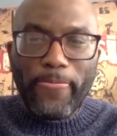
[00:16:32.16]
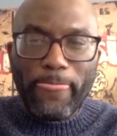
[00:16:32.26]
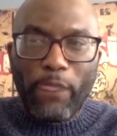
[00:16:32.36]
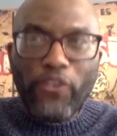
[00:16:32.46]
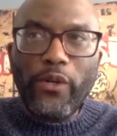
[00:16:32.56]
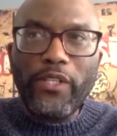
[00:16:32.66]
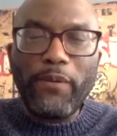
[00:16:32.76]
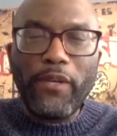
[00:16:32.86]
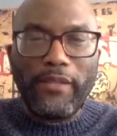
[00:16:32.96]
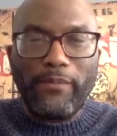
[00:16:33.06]
so it
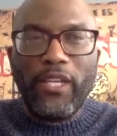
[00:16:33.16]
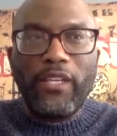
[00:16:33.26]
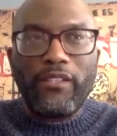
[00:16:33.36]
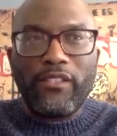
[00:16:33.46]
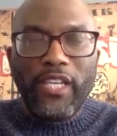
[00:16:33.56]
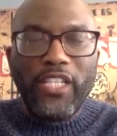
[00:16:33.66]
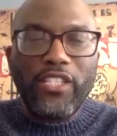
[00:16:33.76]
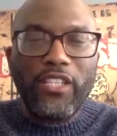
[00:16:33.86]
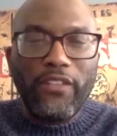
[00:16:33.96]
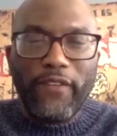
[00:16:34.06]
depends. I mean, each
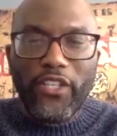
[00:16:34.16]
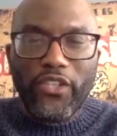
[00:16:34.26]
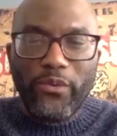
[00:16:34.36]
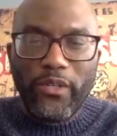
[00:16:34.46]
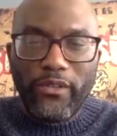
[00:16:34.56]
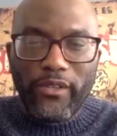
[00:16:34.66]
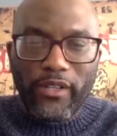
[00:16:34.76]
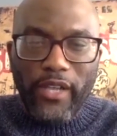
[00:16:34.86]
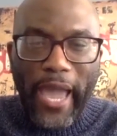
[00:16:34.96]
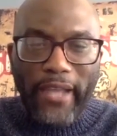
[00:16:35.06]
individual
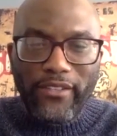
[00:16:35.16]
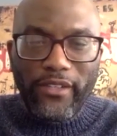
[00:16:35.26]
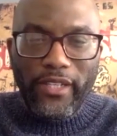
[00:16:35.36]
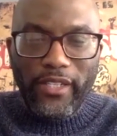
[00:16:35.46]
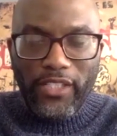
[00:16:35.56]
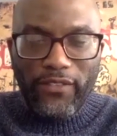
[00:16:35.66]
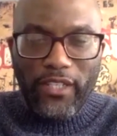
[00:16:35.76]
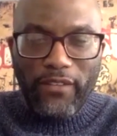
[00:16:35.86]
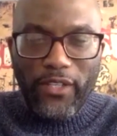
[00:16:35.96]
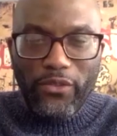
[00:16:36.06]
actor, each
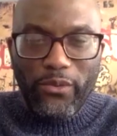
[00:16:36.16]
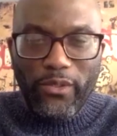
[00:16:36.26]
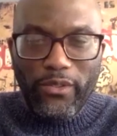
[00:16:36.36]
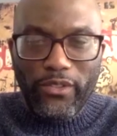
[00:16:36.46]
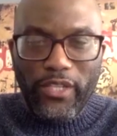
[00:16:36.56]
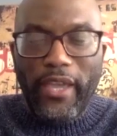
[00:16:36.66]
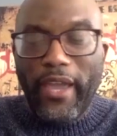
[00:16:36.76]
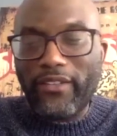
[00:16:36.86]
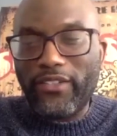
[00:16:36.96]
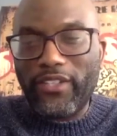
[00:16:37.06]
individual SAG
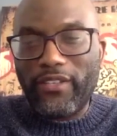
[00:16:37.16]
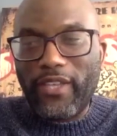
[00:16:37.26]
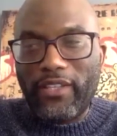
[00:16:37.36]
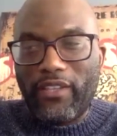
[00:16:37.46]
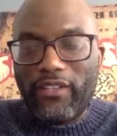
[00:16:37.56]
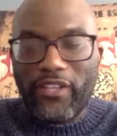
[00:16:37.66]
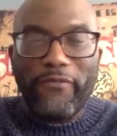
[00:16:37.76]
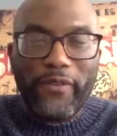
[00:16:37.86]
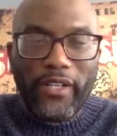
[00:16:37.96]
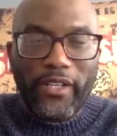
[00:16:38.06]
actors, they think
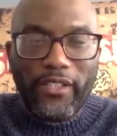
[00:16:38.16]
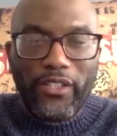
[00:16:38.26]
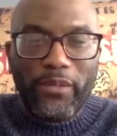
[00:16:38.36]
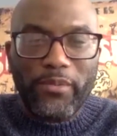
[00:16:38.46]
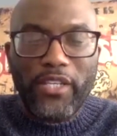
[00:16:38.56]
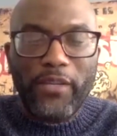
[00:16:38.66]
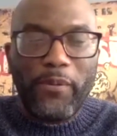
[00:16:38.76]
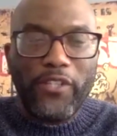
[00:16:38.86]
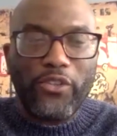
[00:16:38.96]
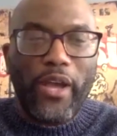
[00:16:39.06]
differently. You know what I'm saying? It
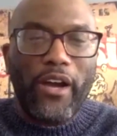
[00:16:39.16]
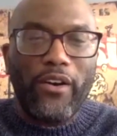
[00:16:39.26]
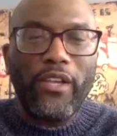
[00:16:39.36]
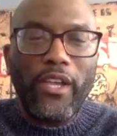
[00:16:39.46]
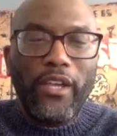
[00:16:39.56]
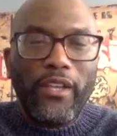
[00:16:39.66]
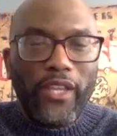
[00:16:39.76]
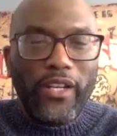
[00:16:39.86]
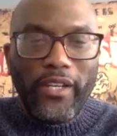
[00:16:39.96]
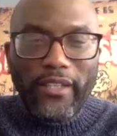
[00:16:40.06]
depends on how
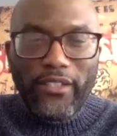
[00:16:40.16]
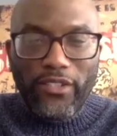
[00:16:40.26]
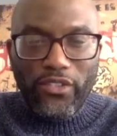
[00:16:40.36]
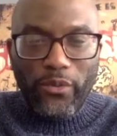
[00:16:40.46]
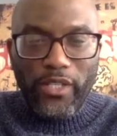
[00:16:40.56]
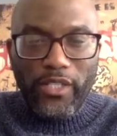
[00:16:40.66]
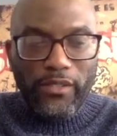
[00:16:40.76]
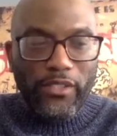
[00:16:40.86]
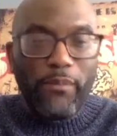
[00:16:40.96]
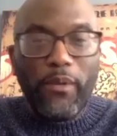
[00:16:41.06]
they look at the
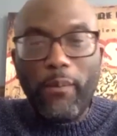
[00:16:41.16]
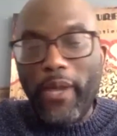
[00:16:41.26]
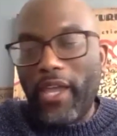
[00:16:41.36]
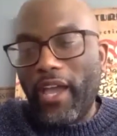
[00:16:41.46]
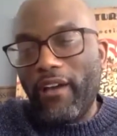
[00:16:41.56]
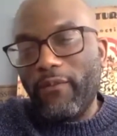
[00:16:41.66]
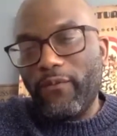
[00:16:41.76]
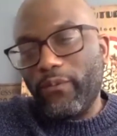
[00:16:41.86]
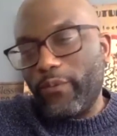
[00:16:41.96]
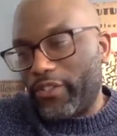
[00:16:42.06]
situation. Some of them may have
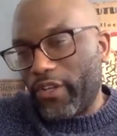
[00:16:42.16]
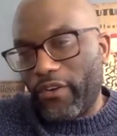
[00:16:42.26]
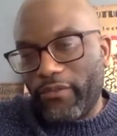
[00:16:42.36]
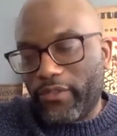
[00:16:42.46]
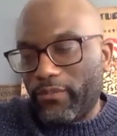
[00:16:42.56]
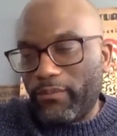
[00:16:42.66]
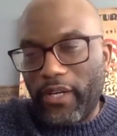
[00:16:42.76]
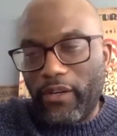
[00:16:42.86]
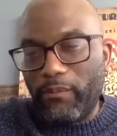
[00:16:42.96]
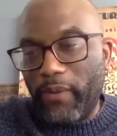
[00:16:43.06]
reserves
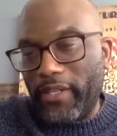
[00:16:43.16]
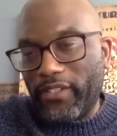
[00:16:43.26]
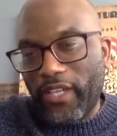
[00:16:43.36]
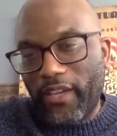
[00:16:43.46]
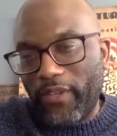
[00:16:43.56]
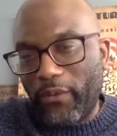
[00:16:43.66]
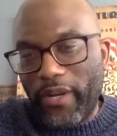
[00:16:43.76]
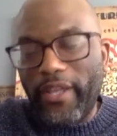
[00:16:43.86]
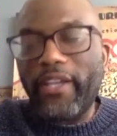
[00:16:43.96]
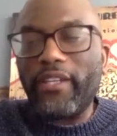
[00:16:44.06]
of money saved up
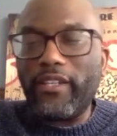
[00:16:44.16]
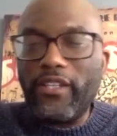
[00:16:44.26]
where they can,